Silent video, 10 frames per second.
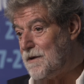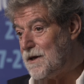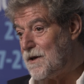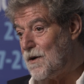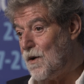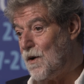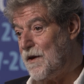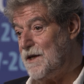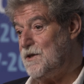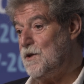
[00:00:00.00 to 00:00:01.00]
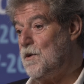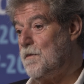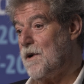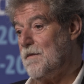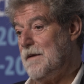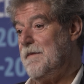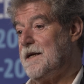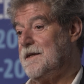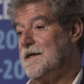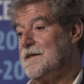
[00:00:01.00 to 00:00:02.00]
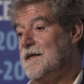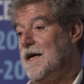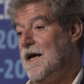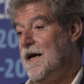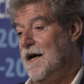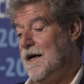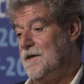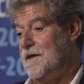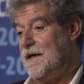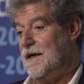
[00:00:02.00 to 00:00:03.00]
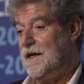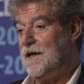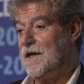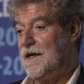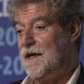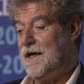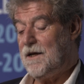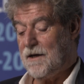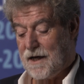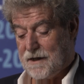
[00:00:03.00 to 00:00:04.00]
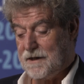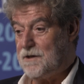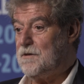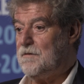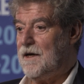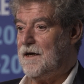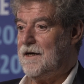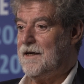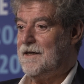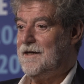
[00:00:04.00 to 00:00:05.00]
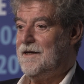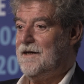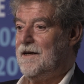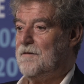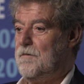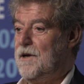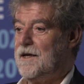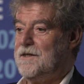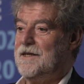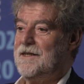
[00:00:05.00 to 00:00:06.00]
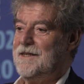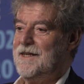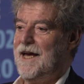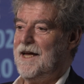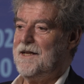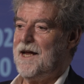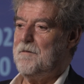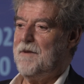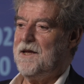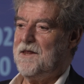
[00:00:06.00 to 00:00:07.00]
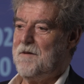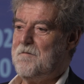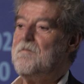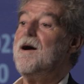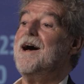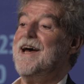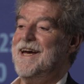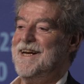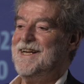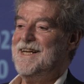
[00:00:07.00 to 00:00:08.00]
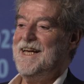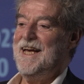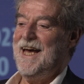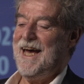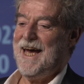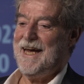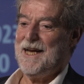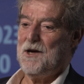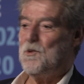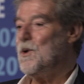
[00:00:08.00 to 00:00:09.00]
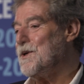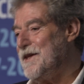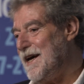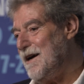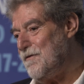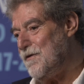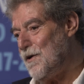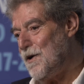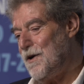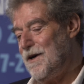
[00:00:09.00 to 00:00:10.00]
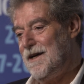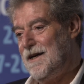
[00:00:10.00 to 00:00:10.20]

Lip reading: with all these new problematics. And they got into my blood, and I made them mine. And I worked there for